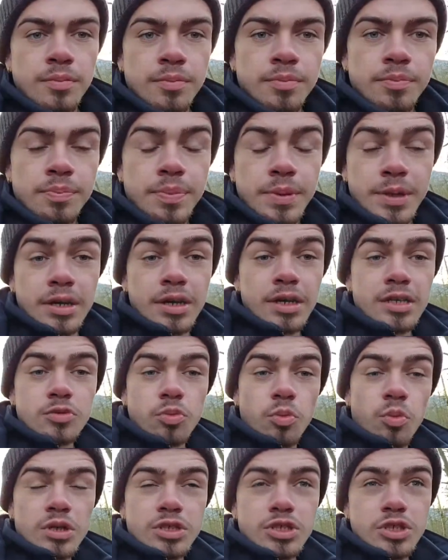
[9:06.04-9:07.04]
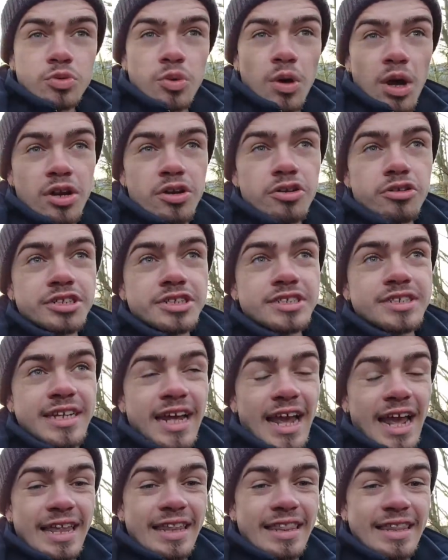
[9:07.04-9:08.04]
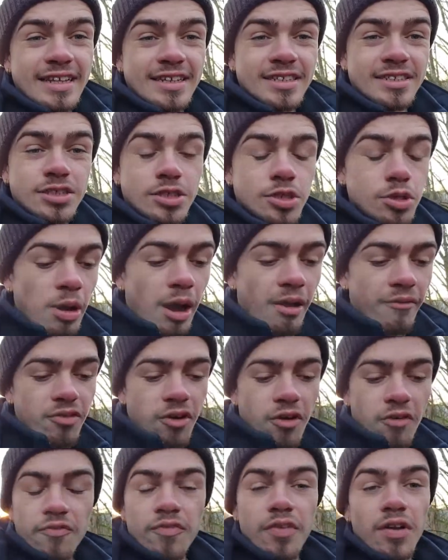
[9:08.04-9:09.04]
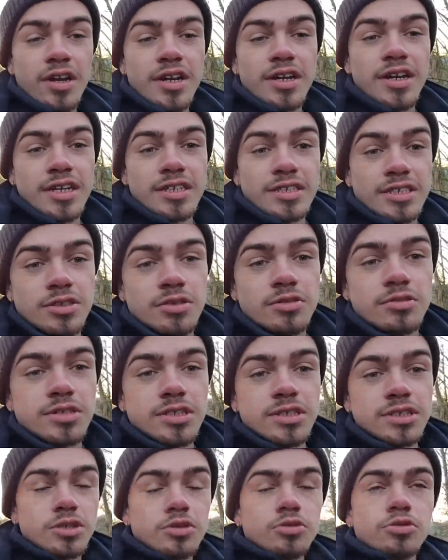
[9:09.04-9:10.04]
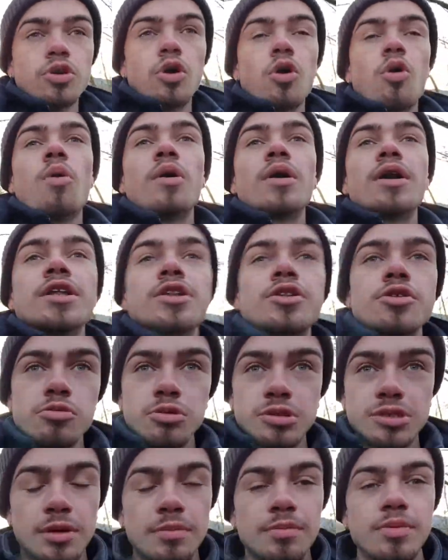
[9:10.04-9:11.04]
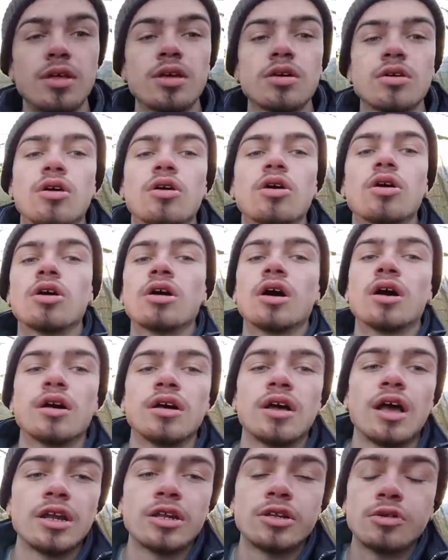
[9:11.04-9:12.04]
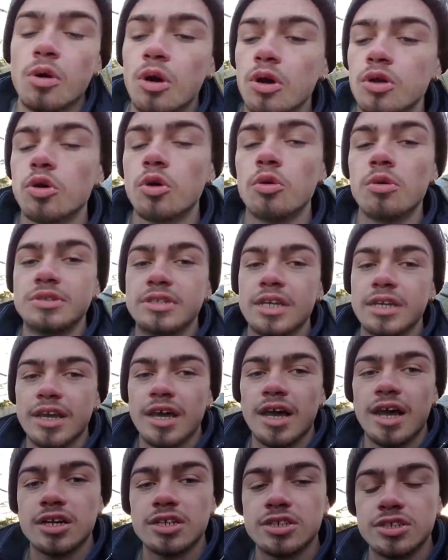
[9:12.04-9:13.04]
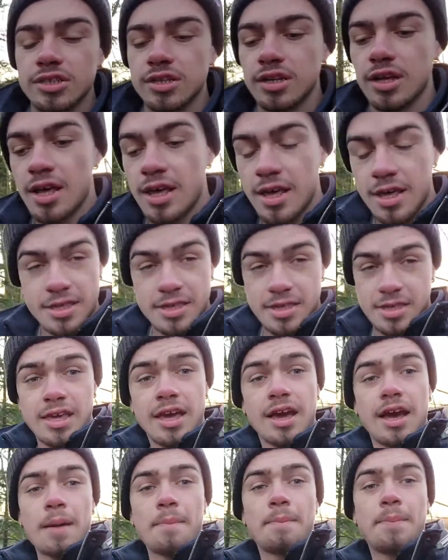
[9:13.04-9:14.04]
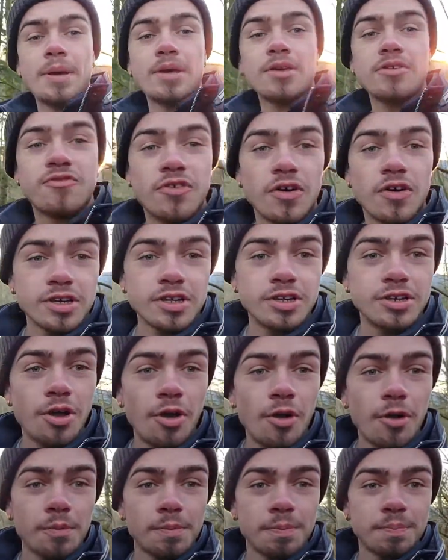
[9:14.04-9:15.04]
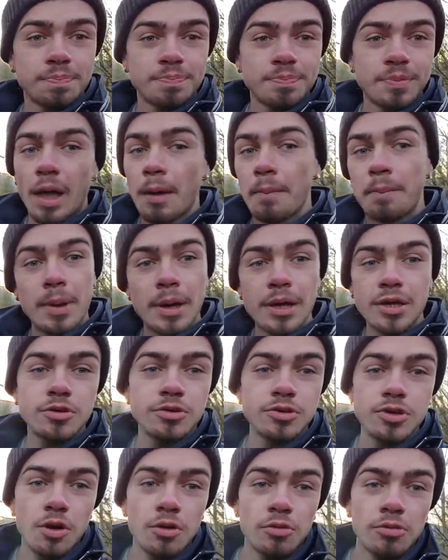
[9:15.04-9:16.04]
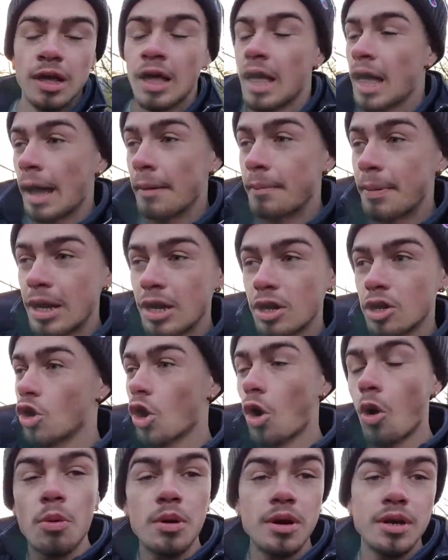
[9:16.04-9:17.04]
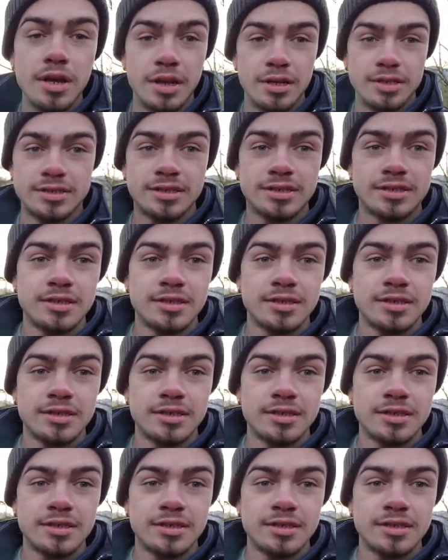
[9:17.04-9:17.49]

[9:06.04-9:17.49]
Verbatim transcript: Because once you understand this, you have no fucking excuses. You don't want to do something. Oh, I don't want to go and take action. Yeah, I bet you fucking don't. I bet you don't. I bet no one does.